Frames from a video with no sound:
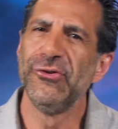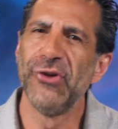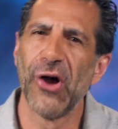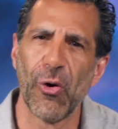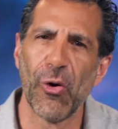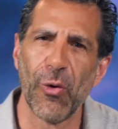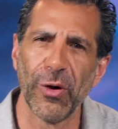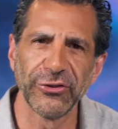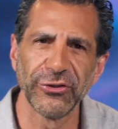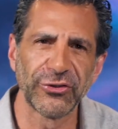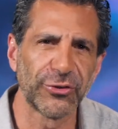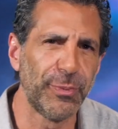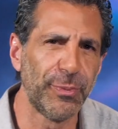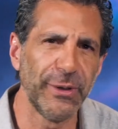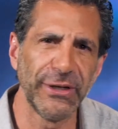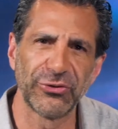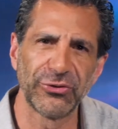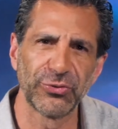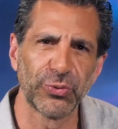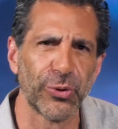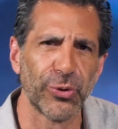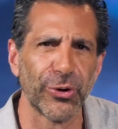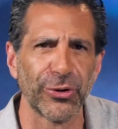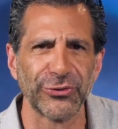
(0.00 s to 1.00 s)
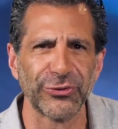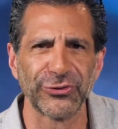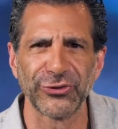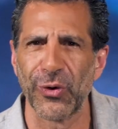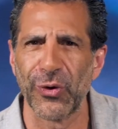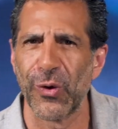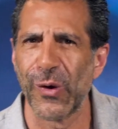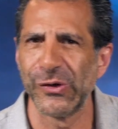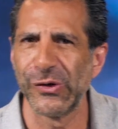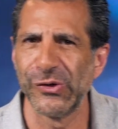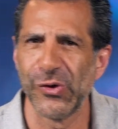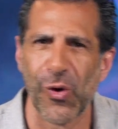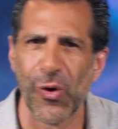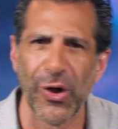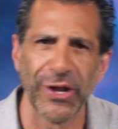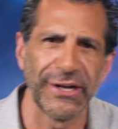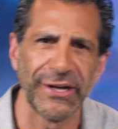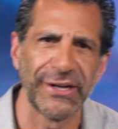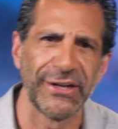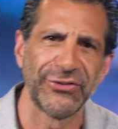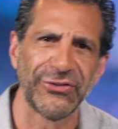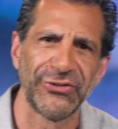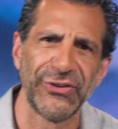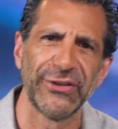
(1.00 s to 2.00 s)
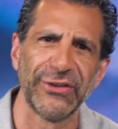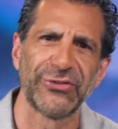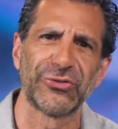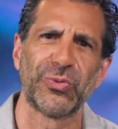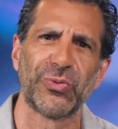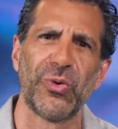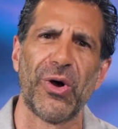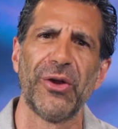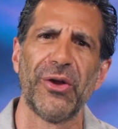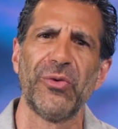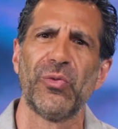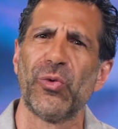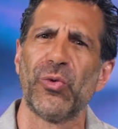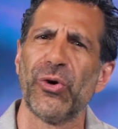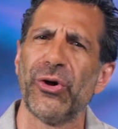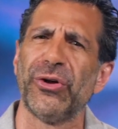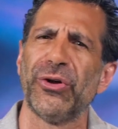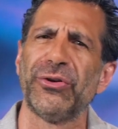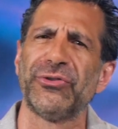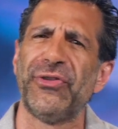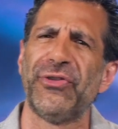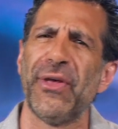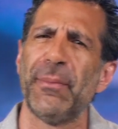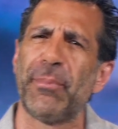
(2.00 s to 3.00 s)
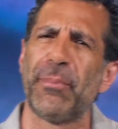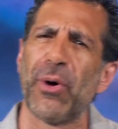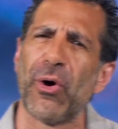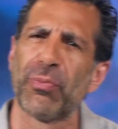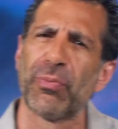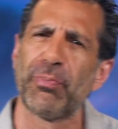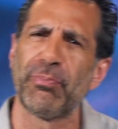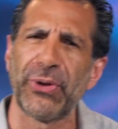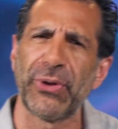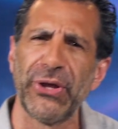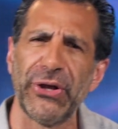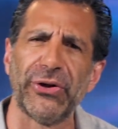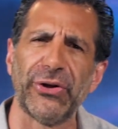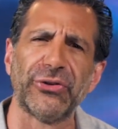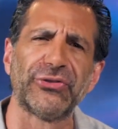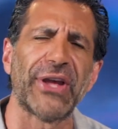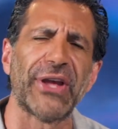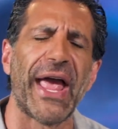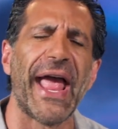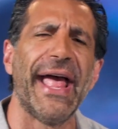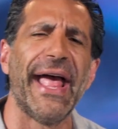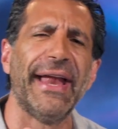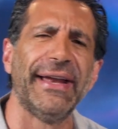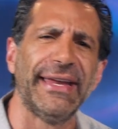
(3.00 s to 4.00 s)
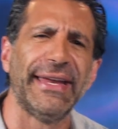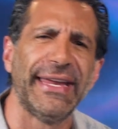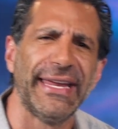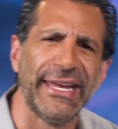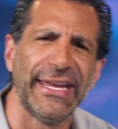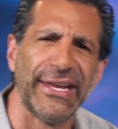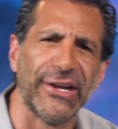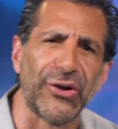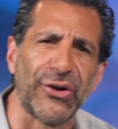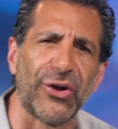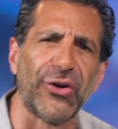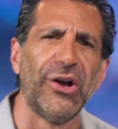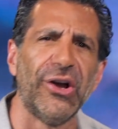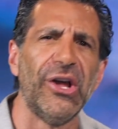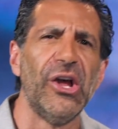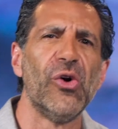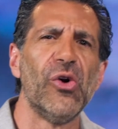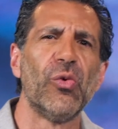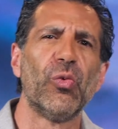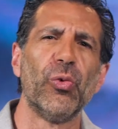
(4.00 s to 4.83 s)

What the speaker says: No one speaks words so anointed as this one, words that both pierce and heal,